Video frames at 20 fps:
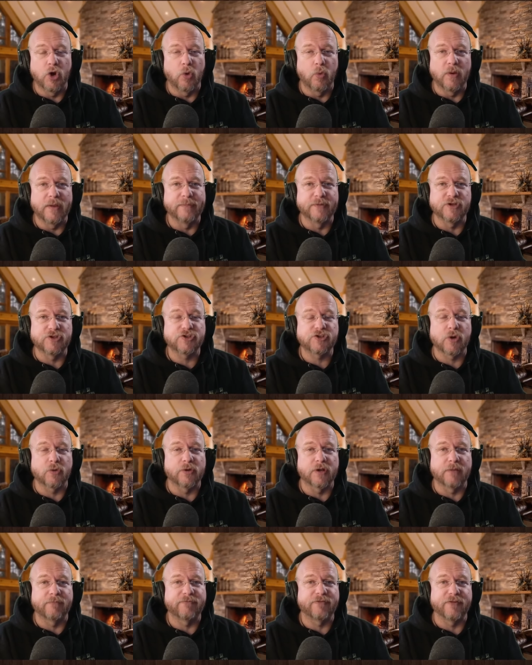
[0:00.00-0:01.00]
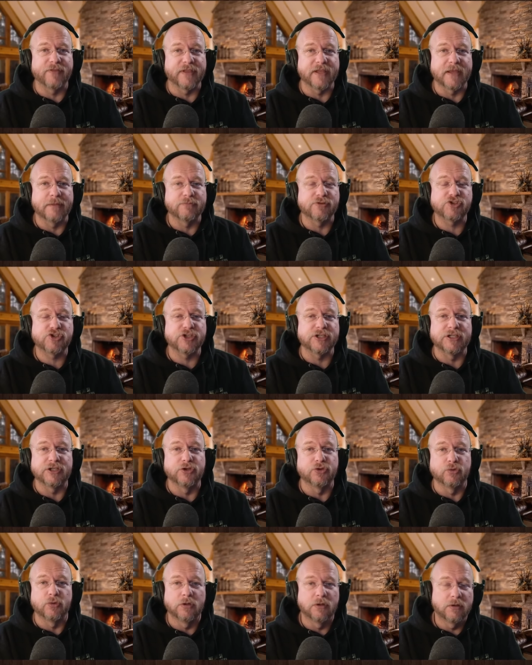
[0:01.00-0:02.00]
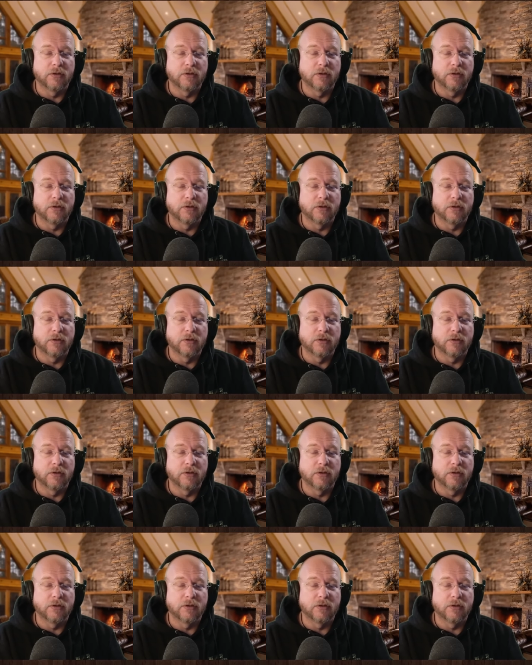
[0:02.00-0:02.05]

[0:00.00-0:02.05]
women showed up for the MCU.